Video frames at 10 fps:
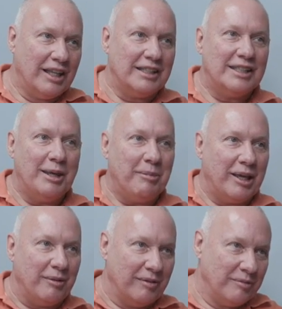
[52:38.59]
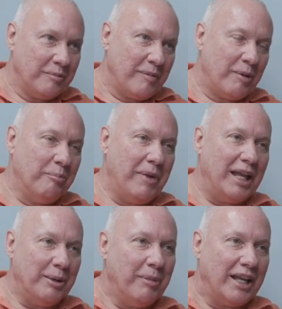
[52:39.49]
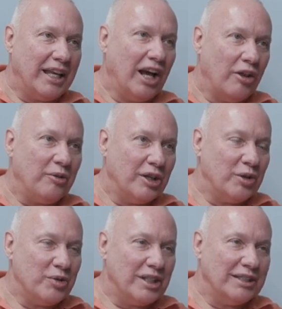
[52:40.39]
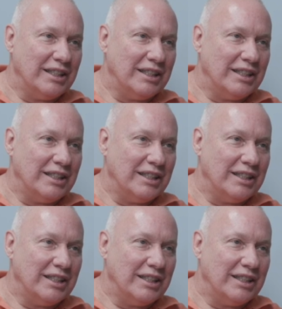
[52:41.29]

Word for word: seeming many other illusions.